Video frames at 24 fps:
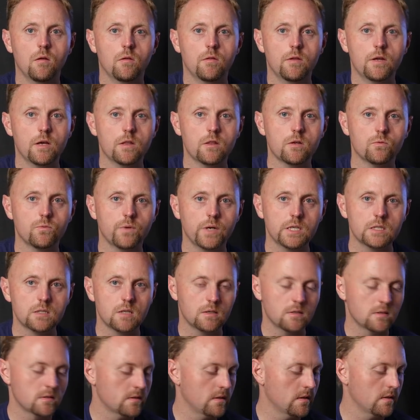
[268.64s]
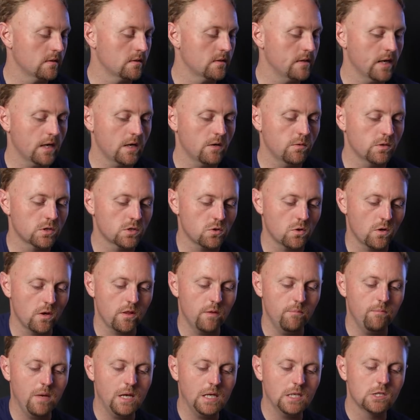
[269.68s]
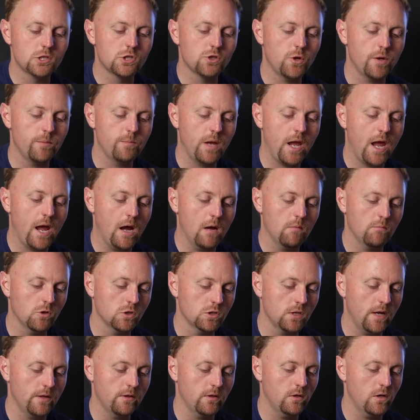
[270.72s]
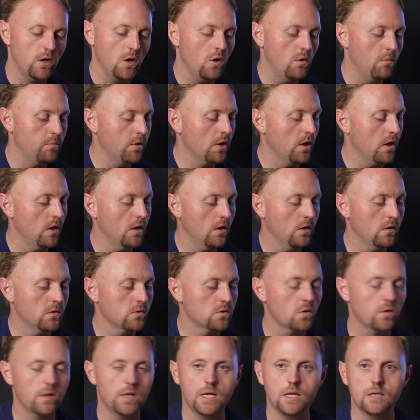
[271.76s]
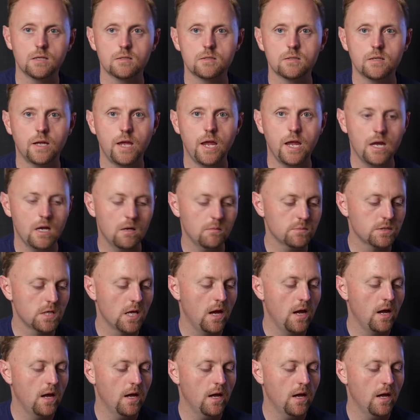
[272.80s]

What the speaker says: The other reasons to stick with sort of the mainstream cameras, either GoPros or the Instacams,